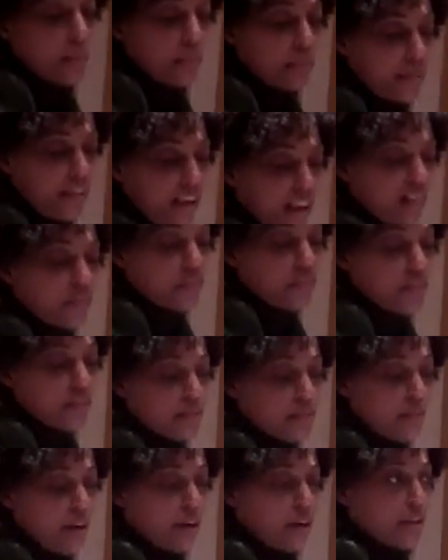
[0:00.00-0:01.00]
They plan for
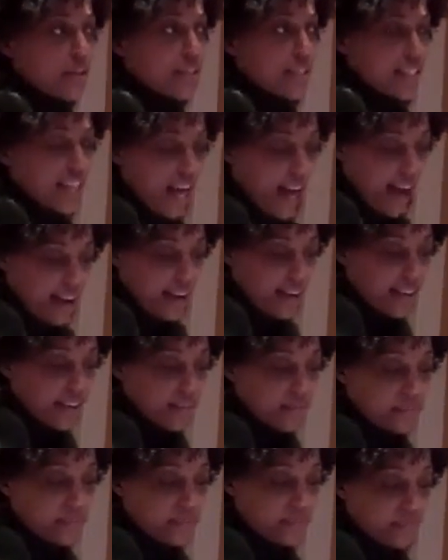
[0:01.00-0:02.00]
tomorrow's attack.
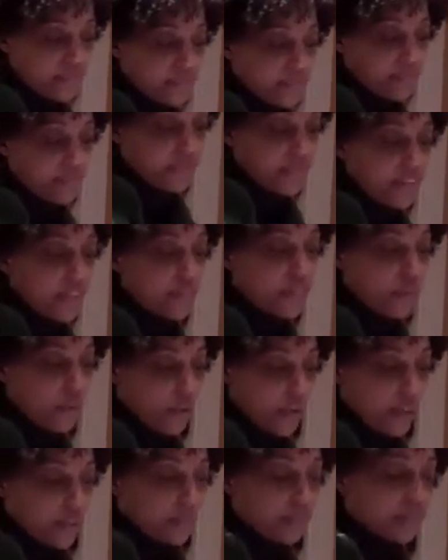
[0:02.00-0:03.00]

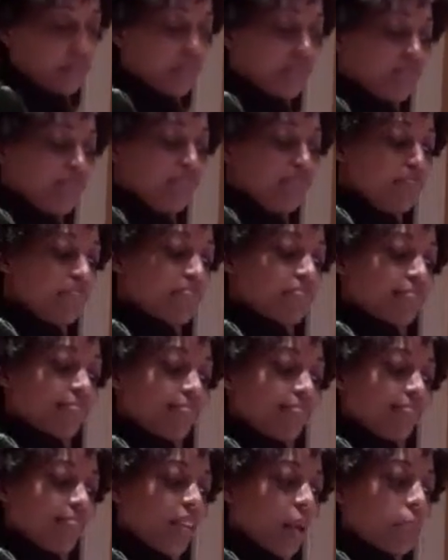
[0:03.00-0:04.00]
4.
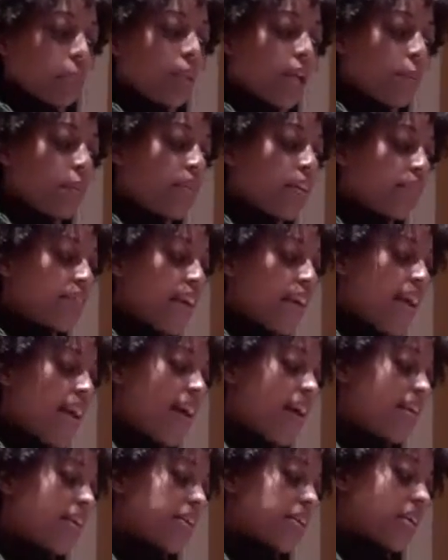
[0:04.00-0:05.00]
Blame it on the
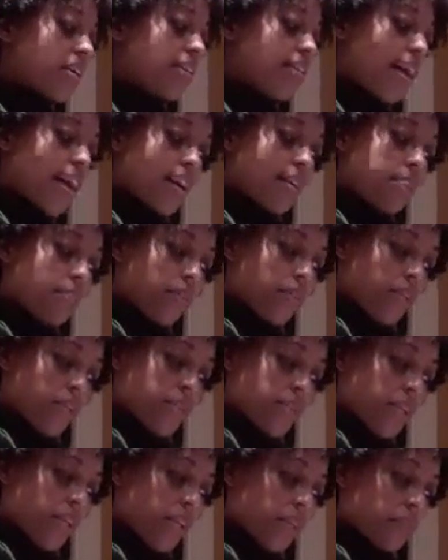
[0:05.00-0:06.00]
hay all you like,
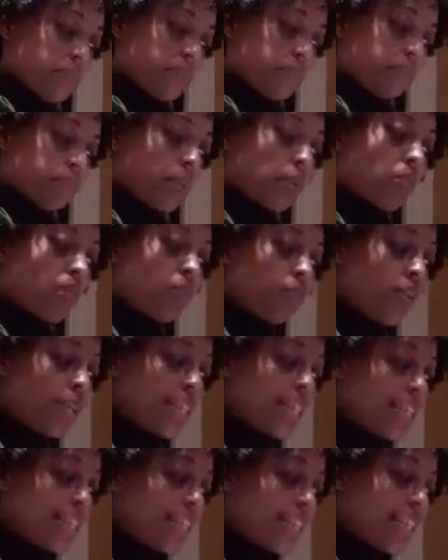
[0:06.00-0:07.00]
mother dear, but when
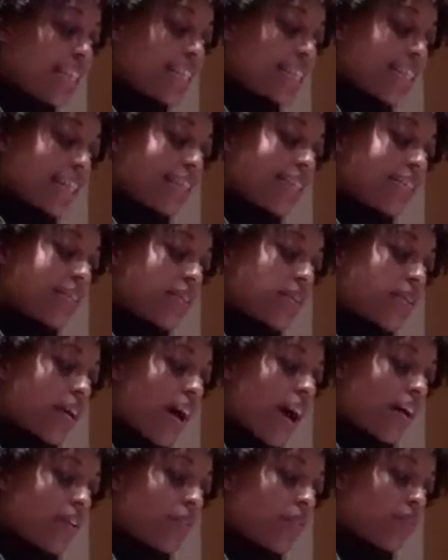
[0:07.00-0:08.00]
we sneeze like little
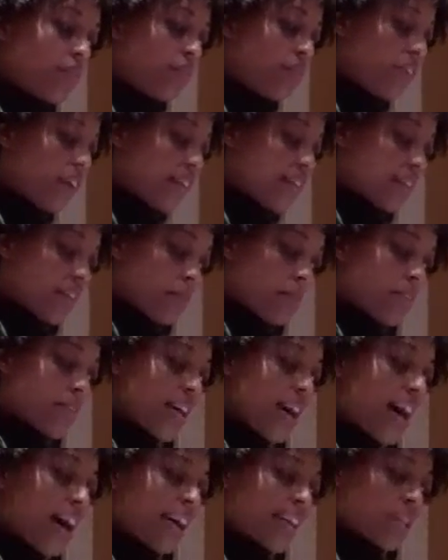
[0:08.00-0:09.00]
cottonwood
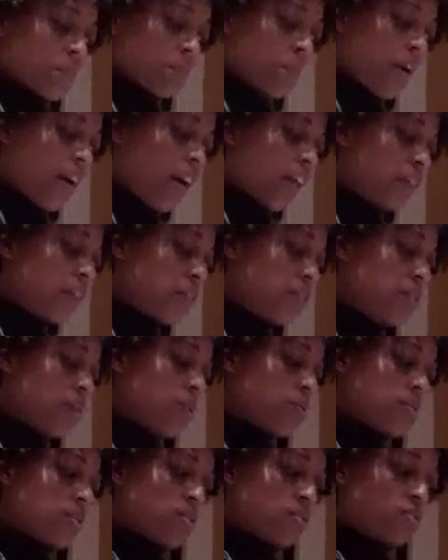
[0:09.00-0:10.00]
victims, eyes puffed,
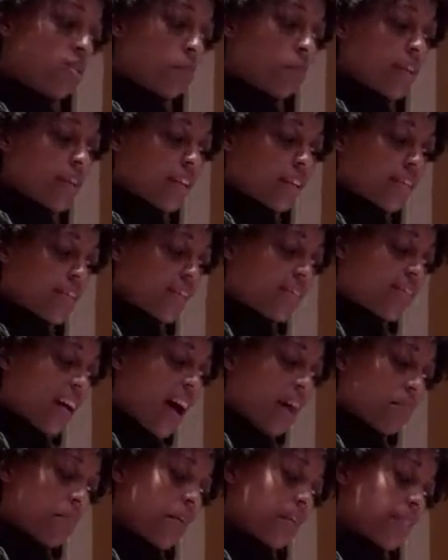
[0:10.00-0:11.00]
noses dripping,
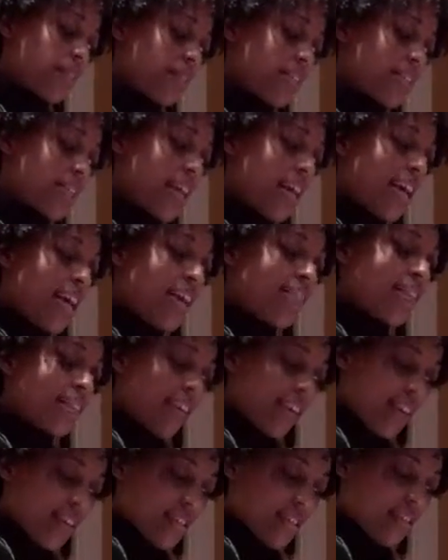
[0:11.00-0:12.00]
snot puddles, the
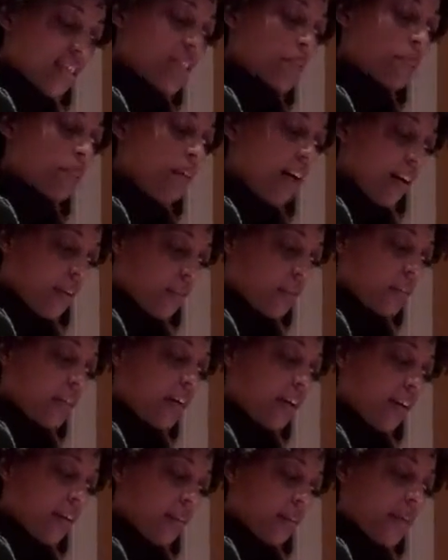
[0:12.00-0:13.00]
kids on this block will
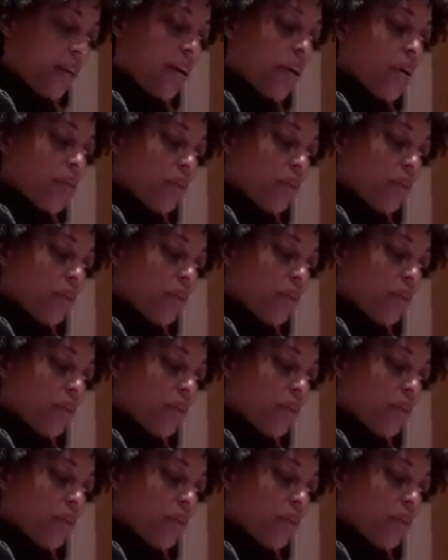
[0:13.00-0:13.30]
know